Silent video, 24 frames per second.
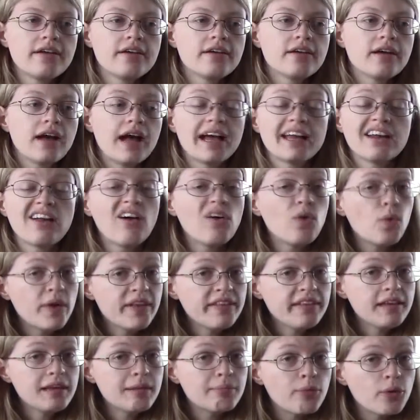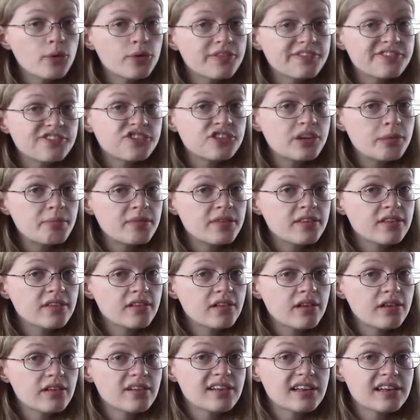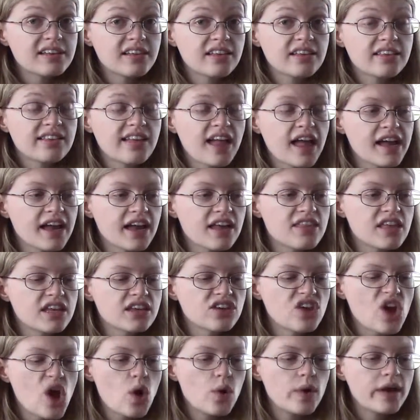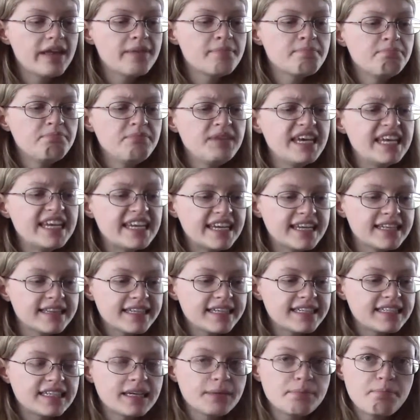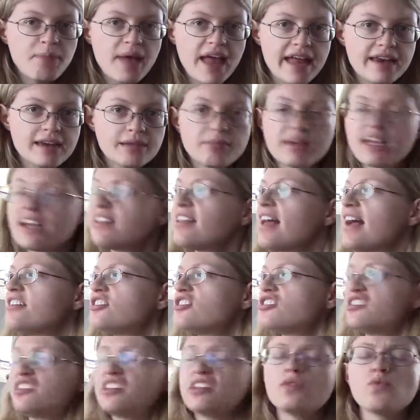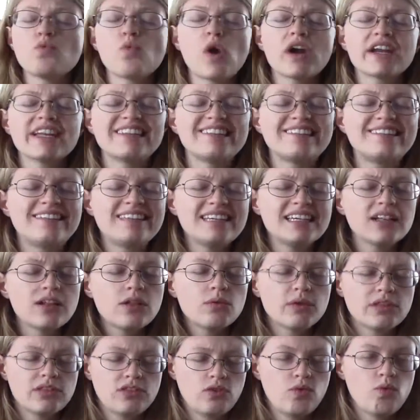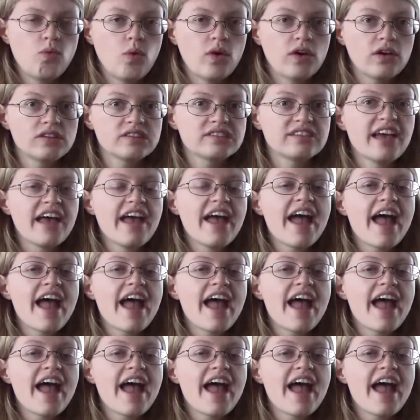I'd always eat a bowl of chips and salsa as a snack and then go immediately to bed because I just didn't want to deal with the world.